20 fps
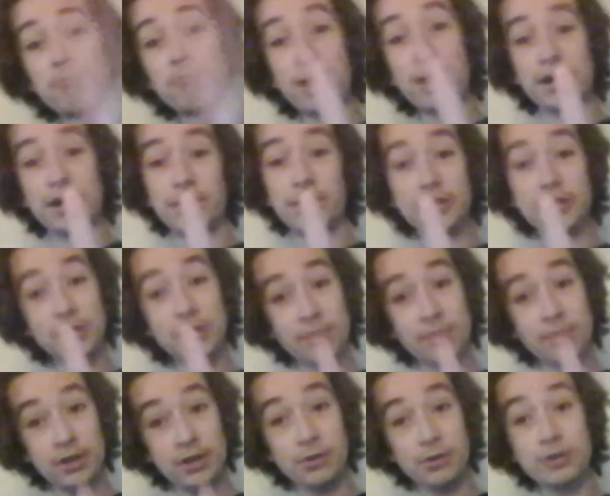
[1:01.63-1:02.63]
but here's
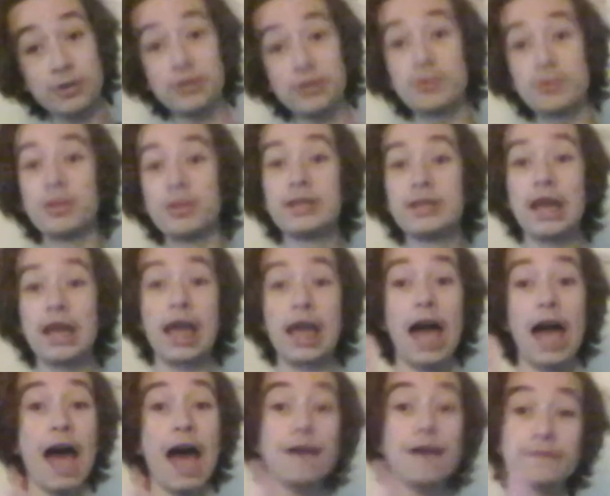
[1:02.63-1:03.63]
something you can do the day
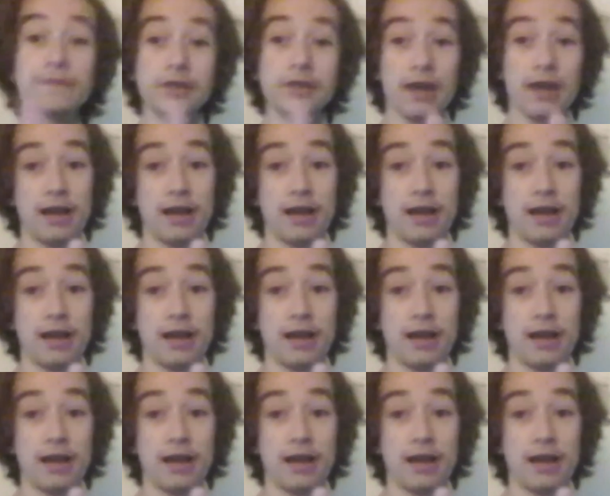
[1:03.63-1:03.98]
after